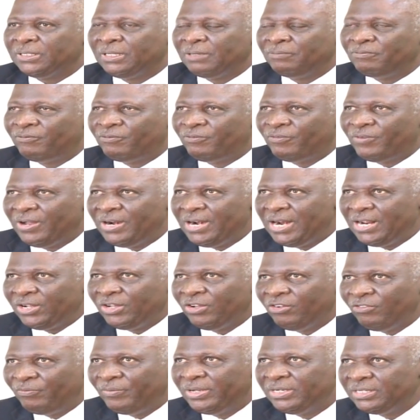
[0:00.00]
the federal
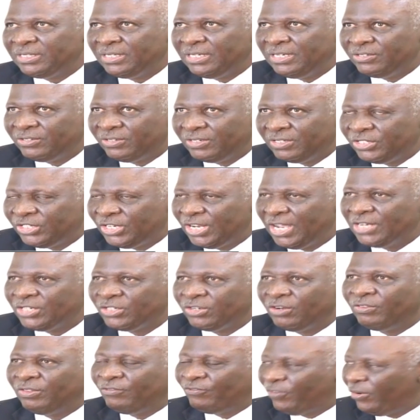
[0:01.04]
government is in charge
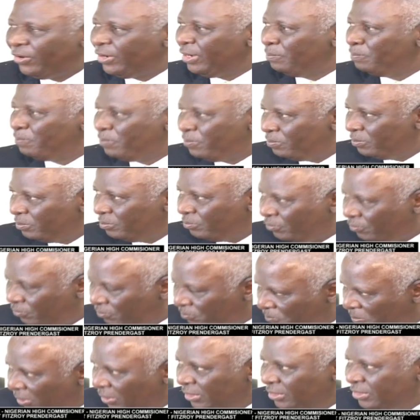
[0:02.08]
of the foreign
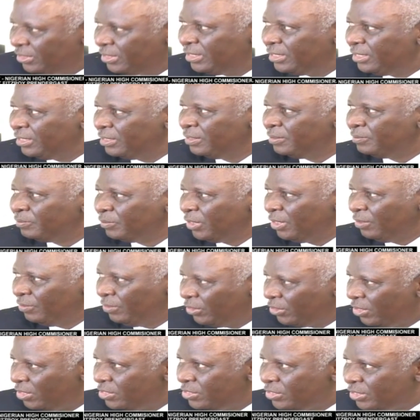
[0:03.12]
policy of the
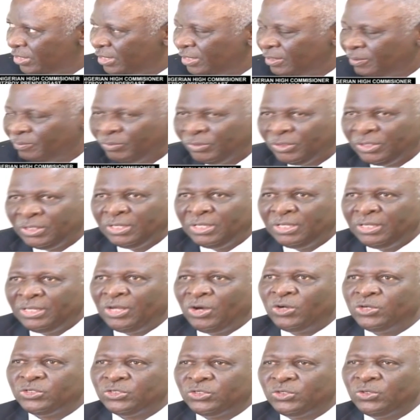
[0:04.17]
country.
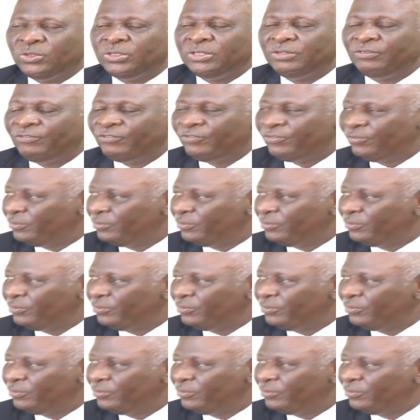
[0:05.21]
They're also in